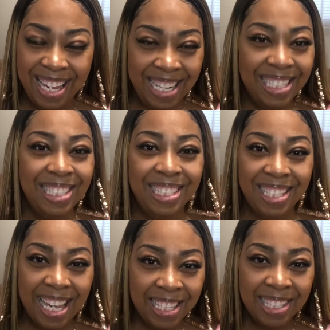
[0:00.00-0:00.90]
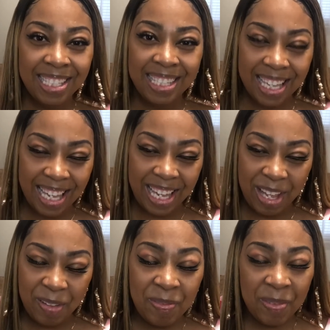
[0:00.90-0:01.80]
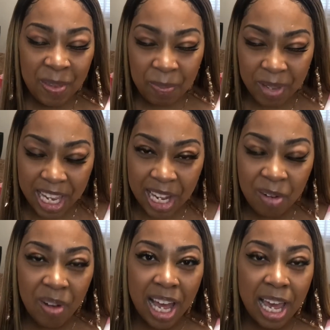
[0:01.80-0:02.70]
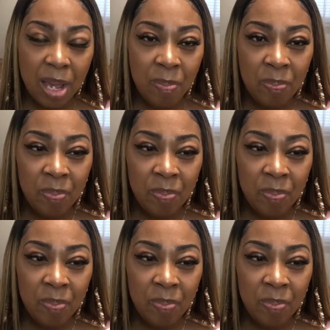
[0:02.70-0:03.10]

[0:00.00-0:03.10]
Sexy time. But anyway,